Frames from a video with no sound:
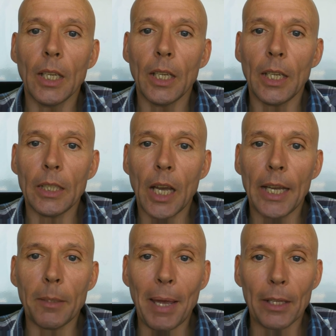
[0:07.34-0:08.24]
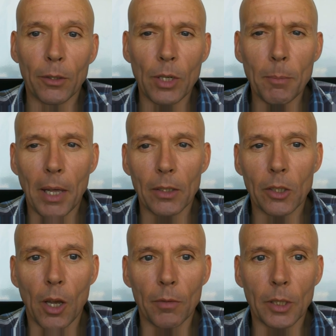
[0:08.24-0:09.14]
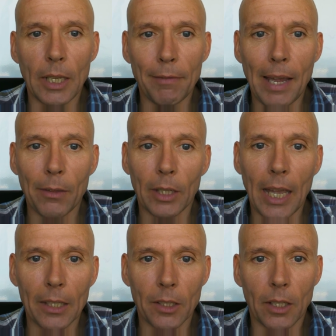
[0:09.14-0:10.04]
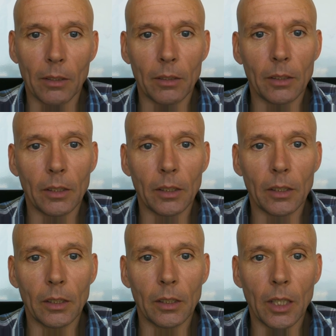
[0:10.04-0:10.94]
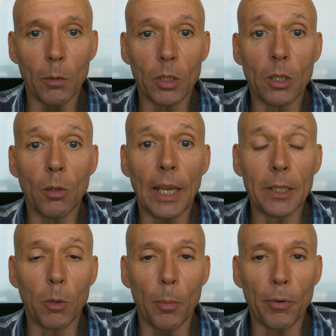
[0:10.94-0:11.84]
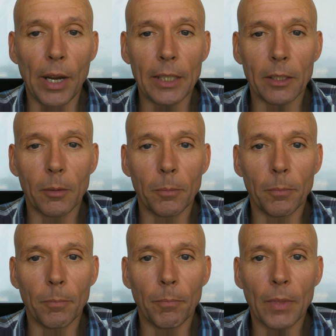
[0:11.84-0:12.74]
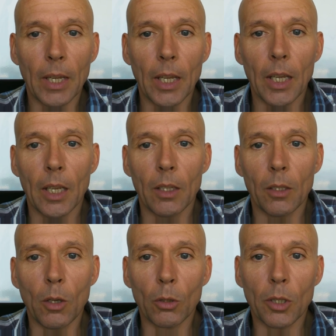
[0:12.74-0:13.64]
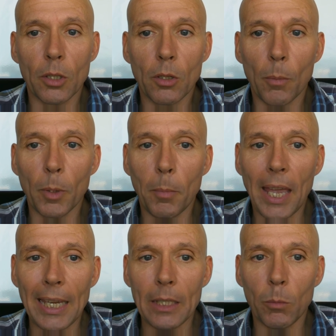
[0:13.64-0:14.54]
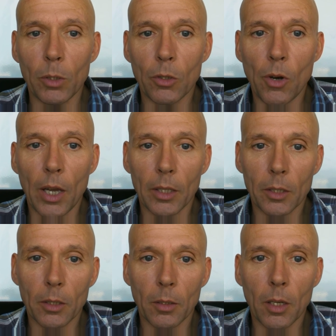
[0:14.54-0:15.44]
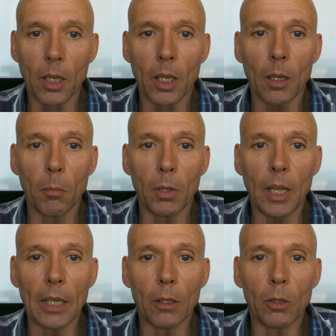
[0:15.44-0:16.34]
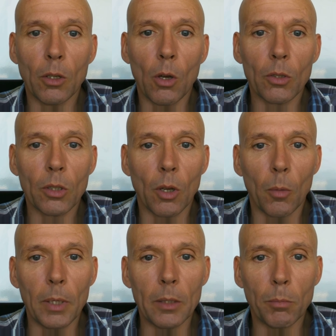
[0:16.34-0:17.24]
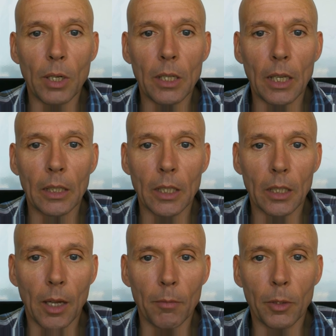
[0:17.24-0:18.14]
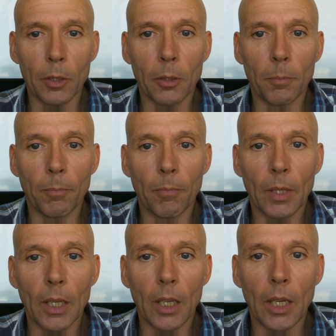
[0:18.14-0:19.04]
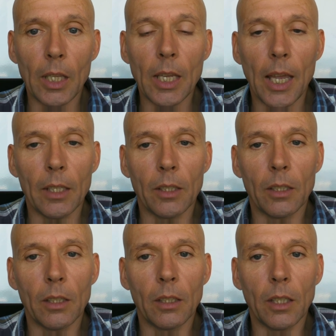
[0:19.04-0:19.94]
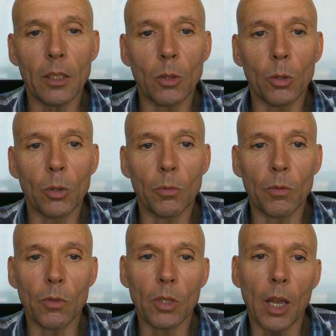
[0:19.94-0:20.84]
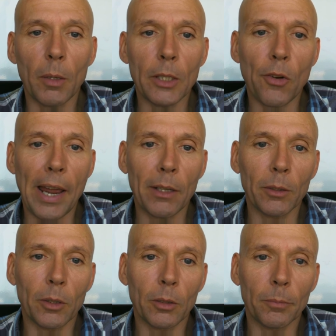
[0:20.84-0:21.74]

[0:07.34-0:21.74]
He died about three months after they found the cancer. It was too late to operate. The doctors stopped the pain with drugs, but they could not stop his breathing discomfort. In the end, he sort of slowly drowned.